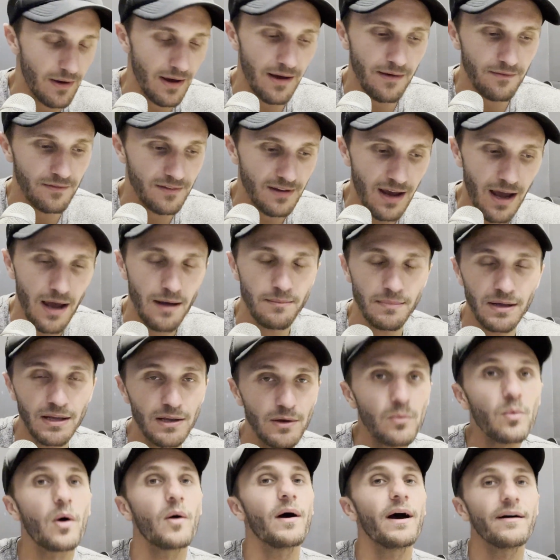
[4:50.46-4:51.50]
timing, you
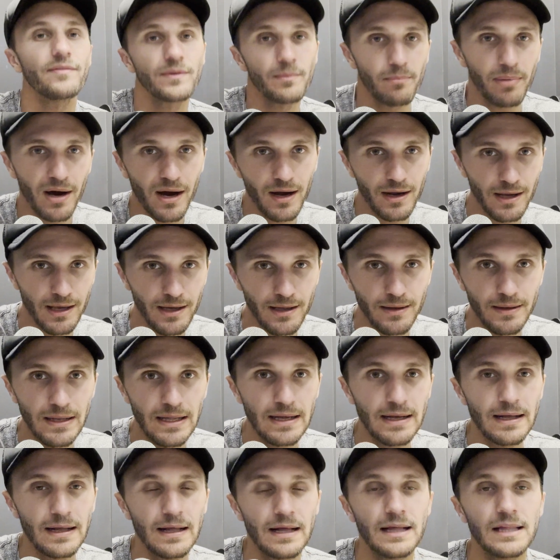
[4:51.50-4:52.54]
won't have the pocket.
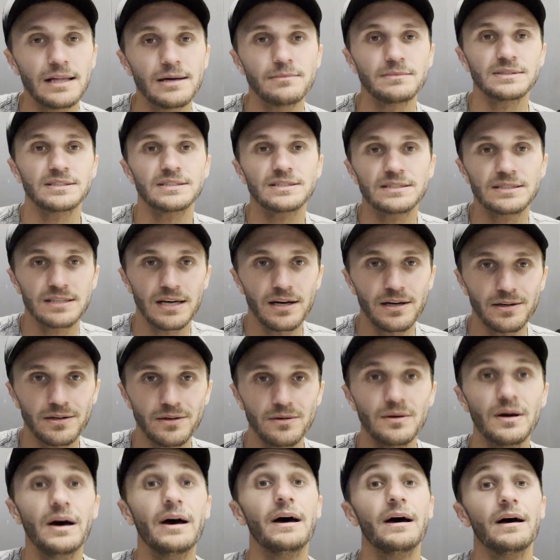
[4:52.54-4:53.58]
Let me just tell you,
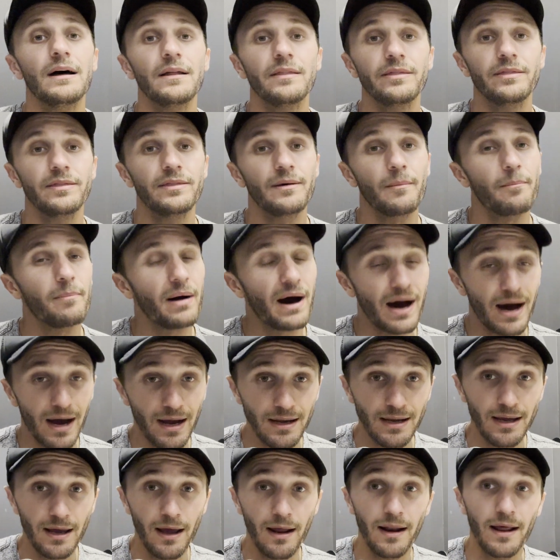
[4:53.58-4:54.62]
the
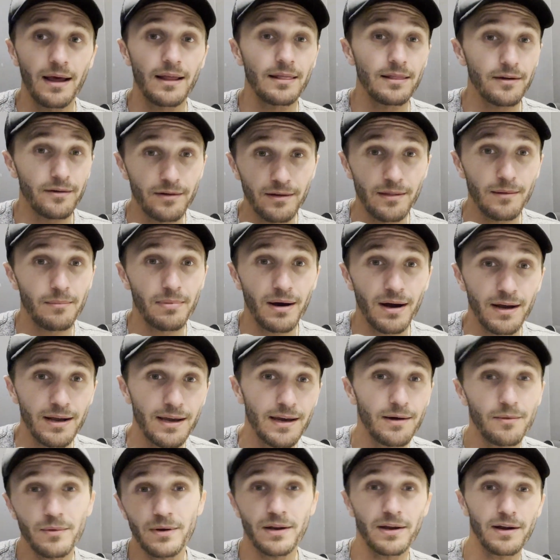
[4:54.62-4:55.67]
pocket and learning the pocket,
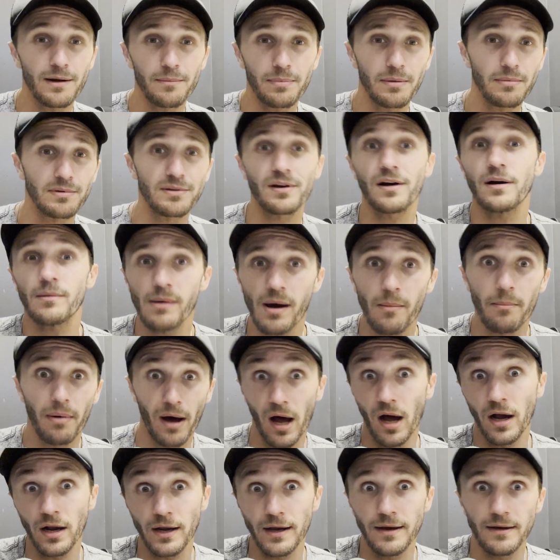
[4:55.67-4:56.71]
when you hear people talk about
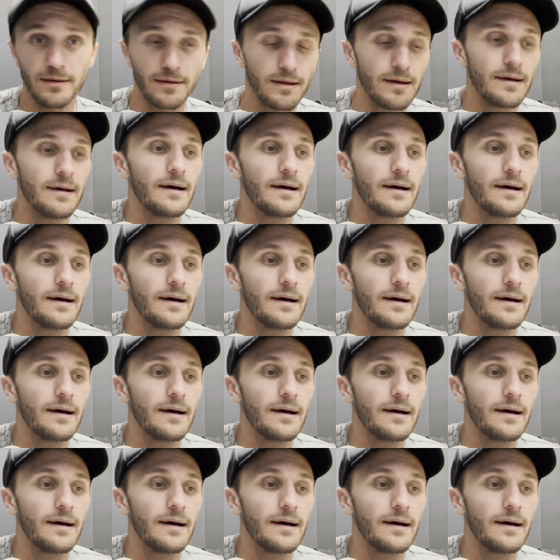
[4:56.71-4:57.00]
pocket,